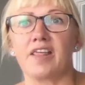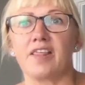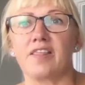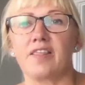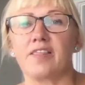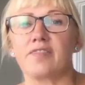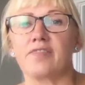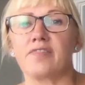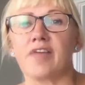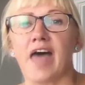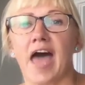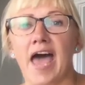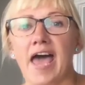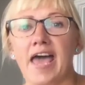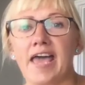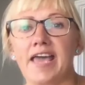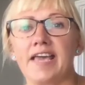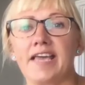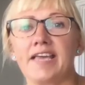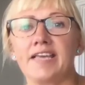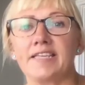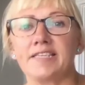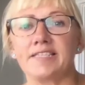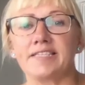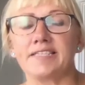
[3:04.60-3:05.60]
that
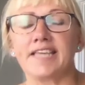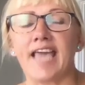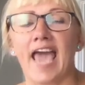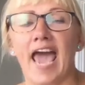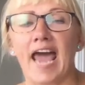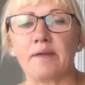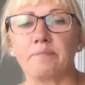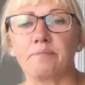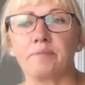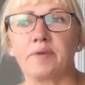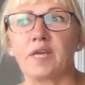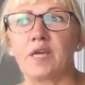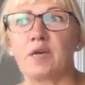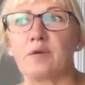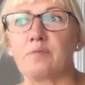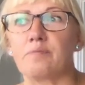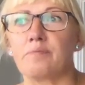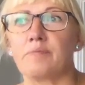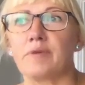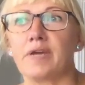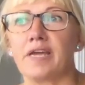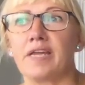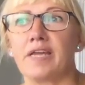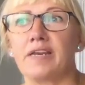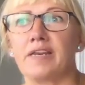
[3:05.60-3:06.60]
is
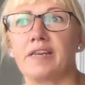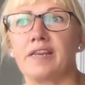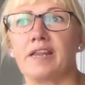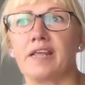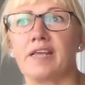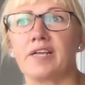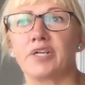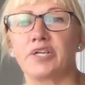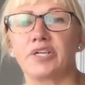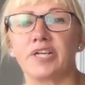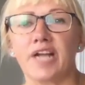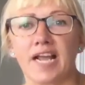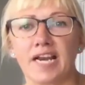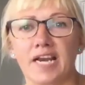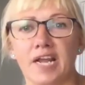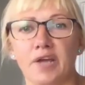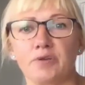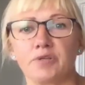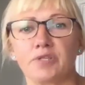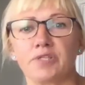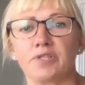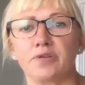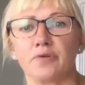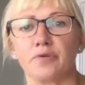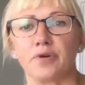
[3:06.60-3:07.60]
cadmium in the shallow
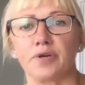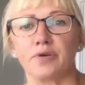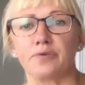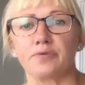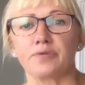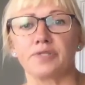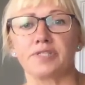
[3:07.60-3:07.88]
soil,